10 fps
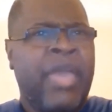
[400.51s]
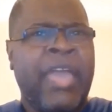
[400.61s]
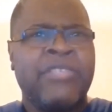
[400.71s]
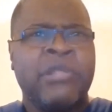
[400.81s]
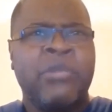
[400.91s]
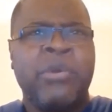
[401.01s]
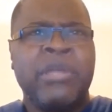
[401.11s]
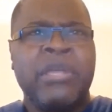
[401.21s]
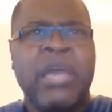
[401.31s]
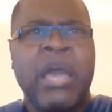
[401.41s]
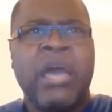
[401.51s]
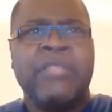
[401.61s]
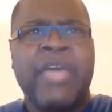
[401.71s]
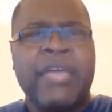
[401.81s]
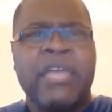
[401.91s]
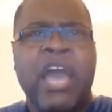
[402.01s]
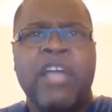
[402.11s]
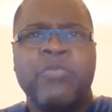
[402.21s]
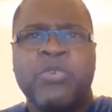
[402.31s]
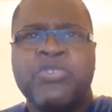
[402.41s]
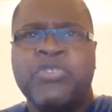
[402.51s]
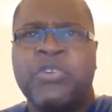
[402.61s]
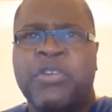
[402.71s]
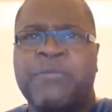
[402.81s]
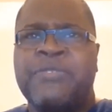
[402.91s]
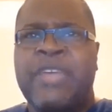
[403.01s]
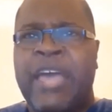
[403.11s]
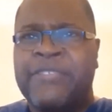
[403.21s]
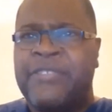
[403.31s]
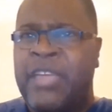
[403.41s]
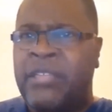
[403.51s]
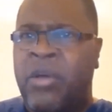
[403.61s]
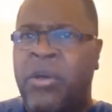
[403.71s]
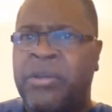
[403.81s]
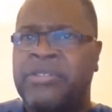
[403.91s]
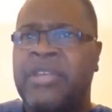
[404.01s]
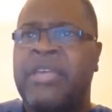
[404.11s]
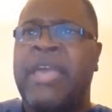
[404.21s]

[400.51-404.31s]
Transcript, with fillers: And the Lord God, thy God, will circumcise thine heart